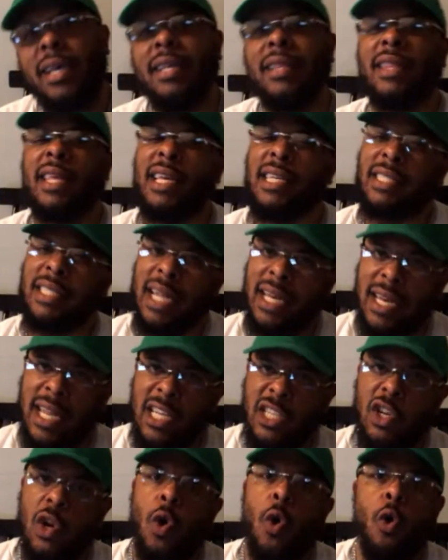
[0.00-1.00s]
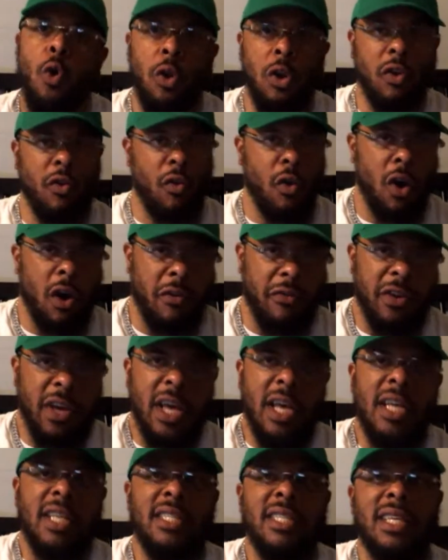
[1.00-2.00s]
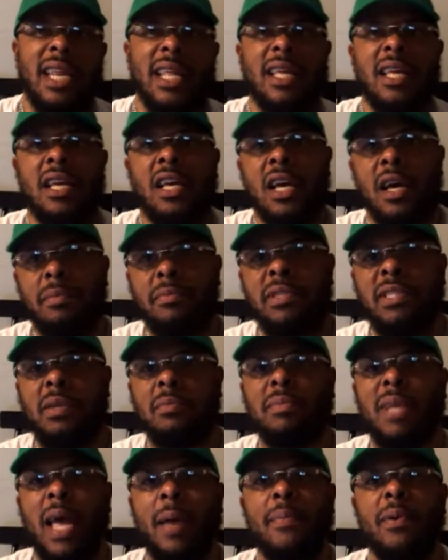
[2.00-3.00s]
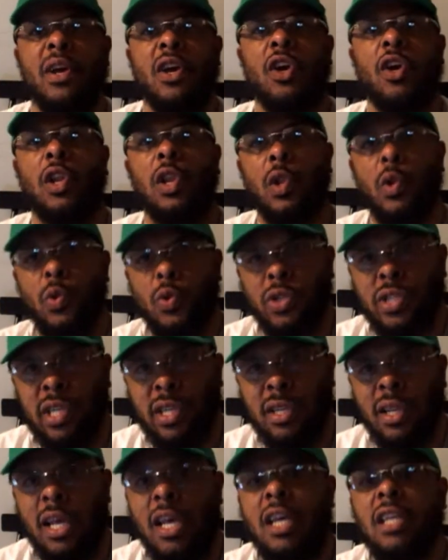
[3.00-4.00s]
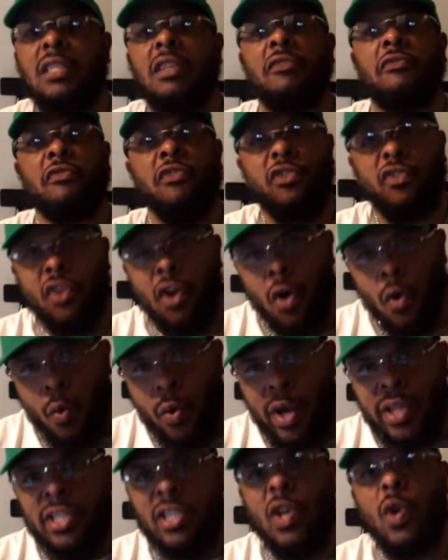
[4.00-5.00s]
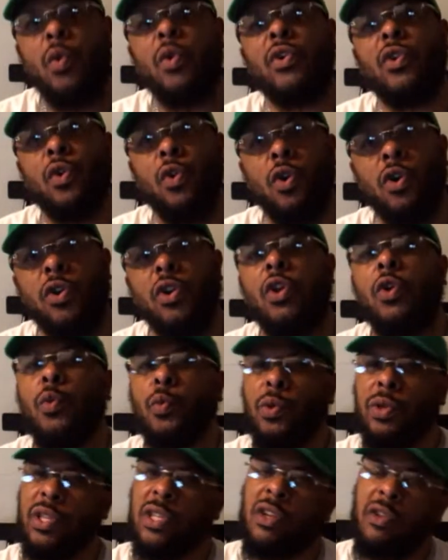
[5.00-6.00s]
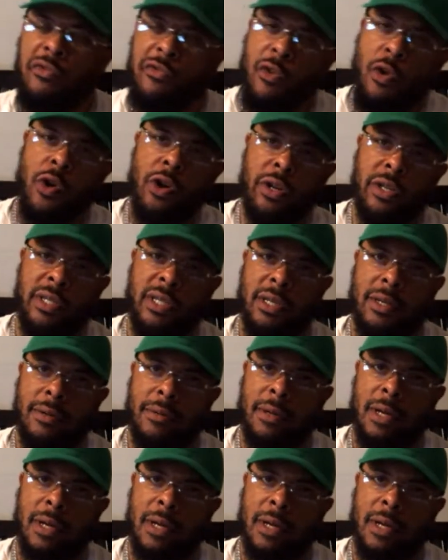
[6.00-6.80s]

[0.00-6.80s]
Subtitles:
and things of that nature, to hold her off till they can come to some type of conclusion to figure out what's going on with the divorce.